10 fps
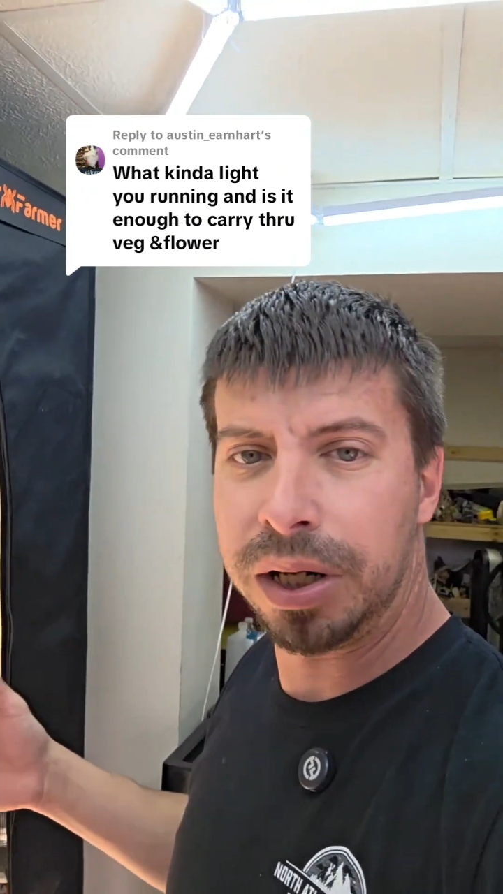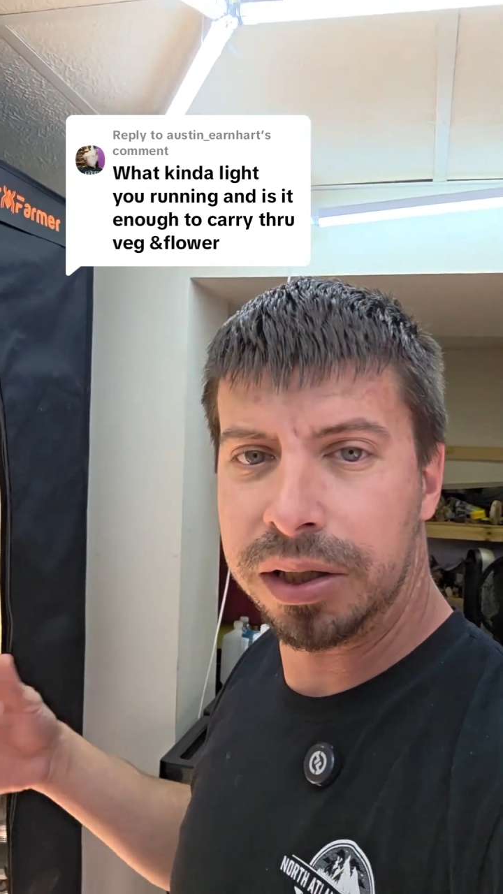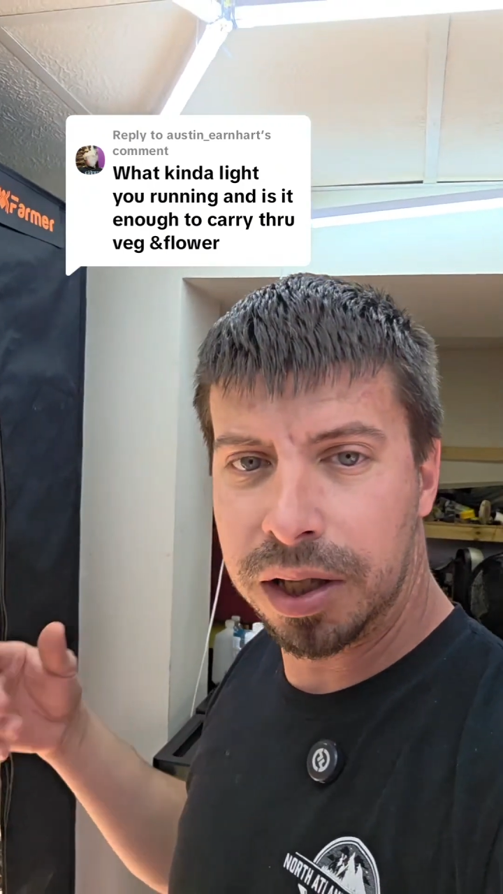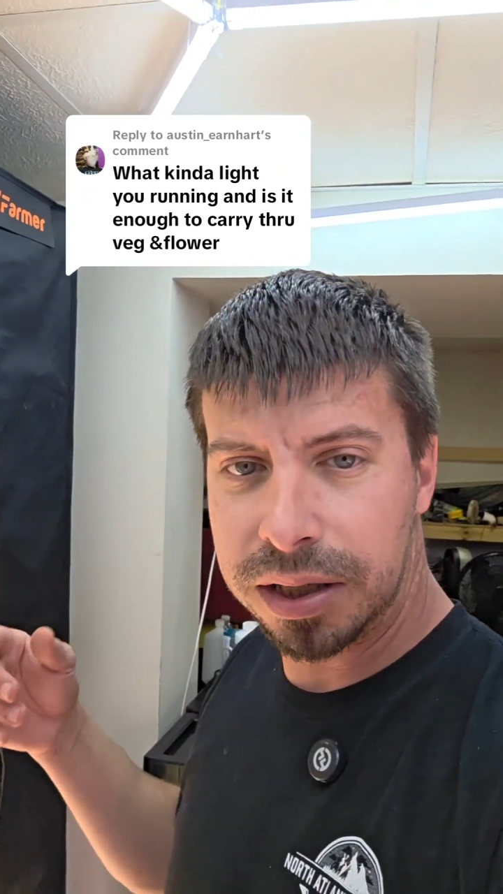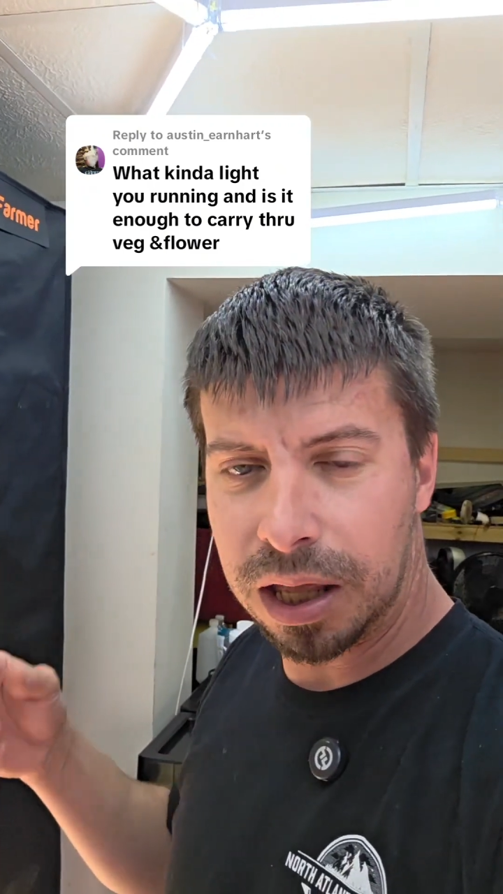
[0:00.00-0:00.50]
but
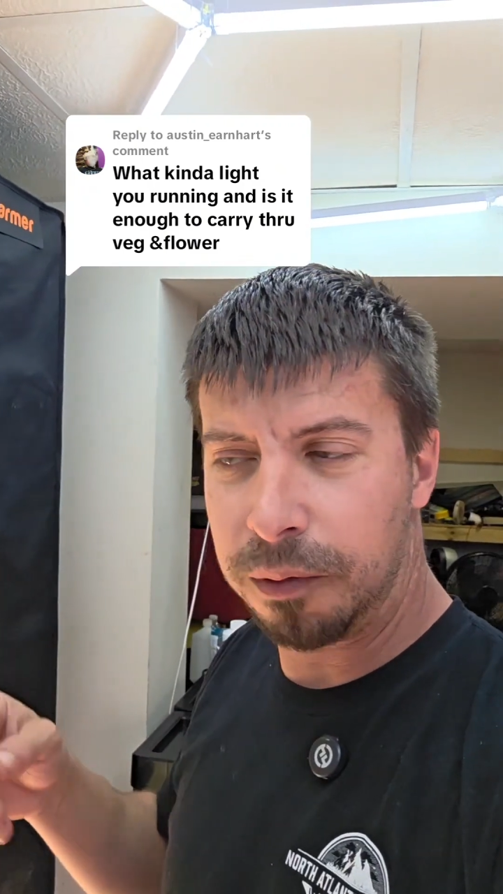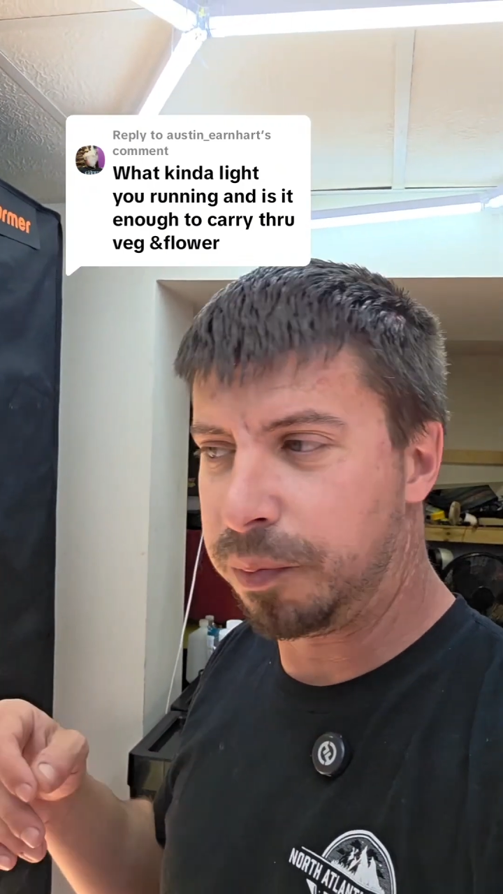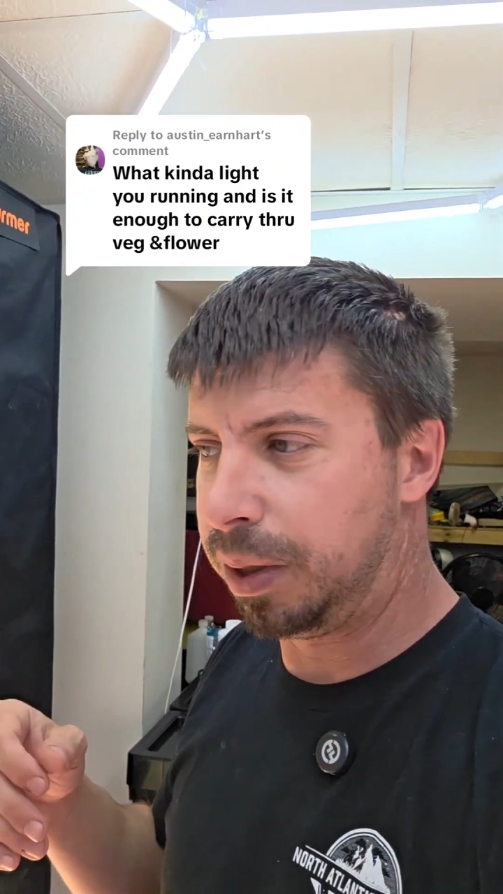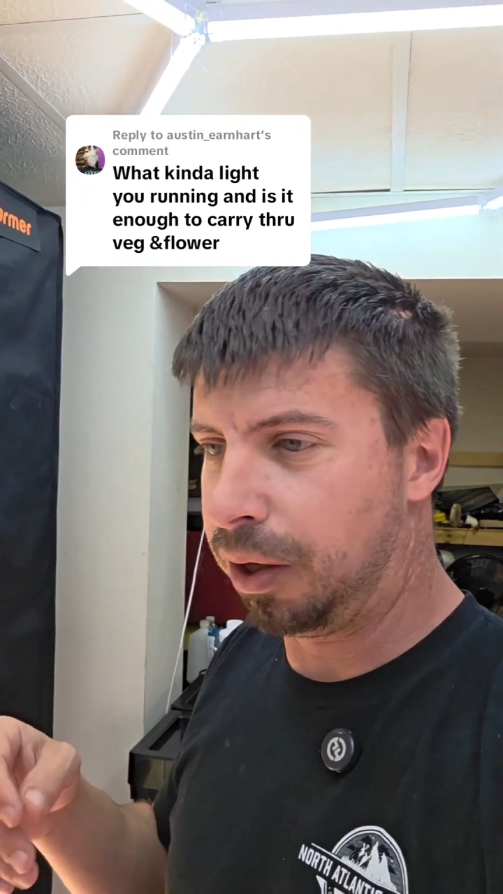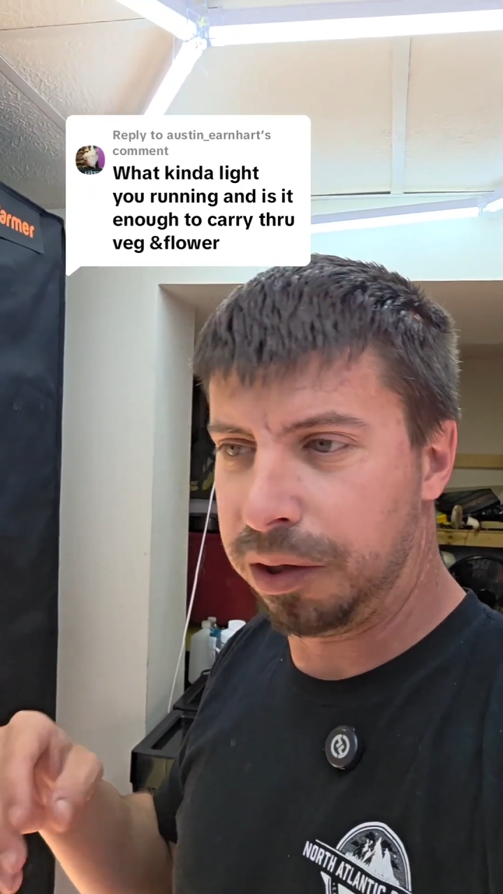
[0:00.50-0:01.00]
it does
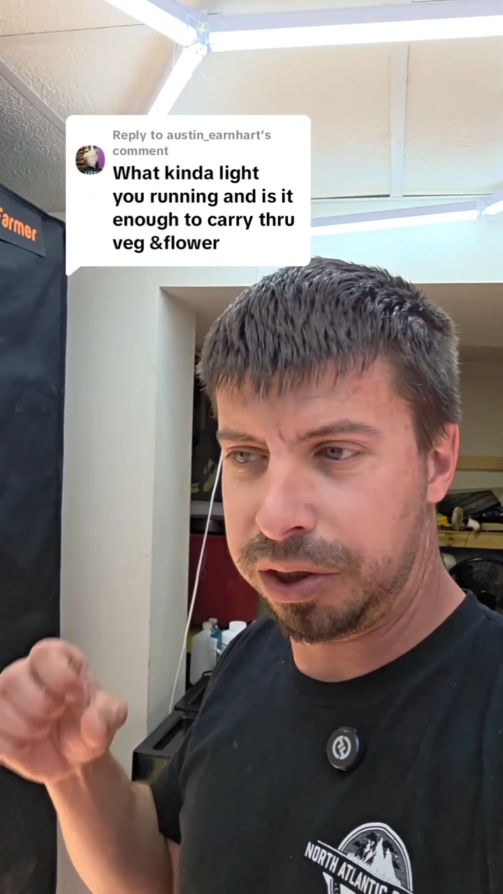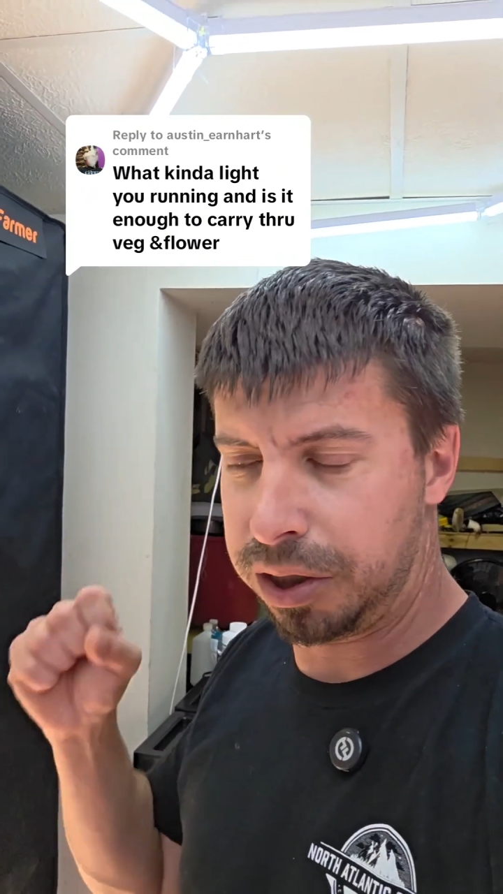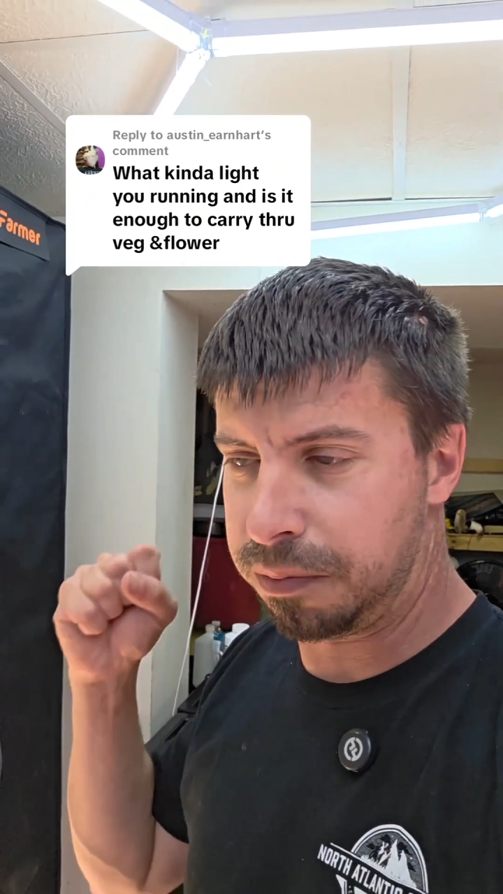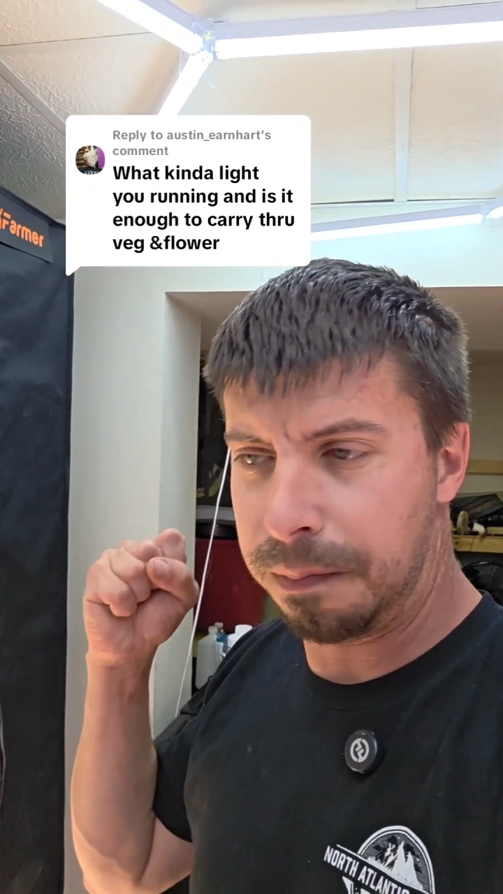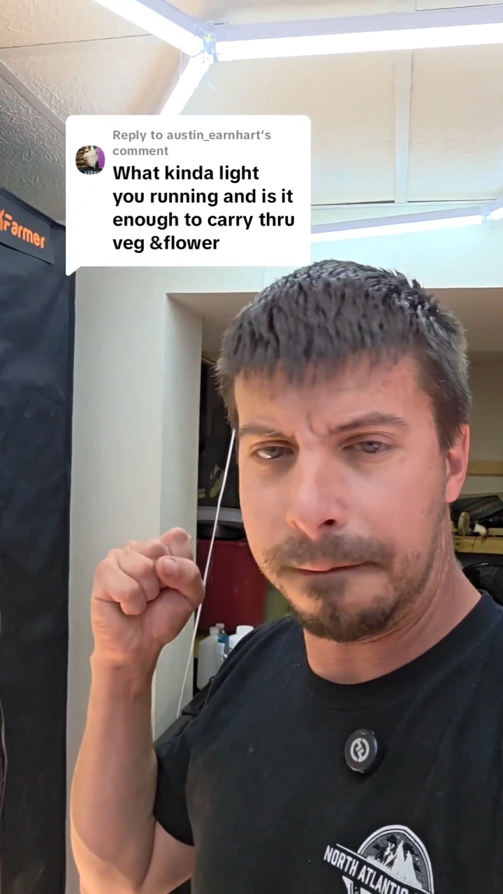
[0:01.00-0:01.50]
help be able to
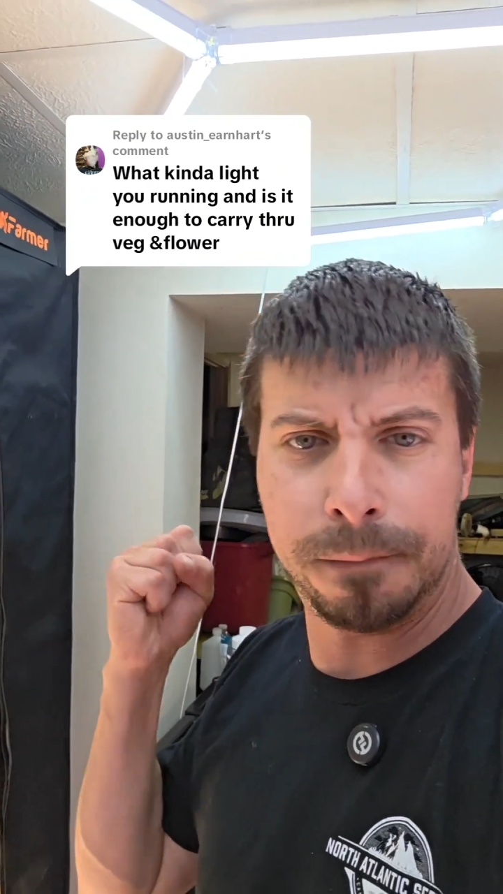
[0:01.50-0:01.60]
just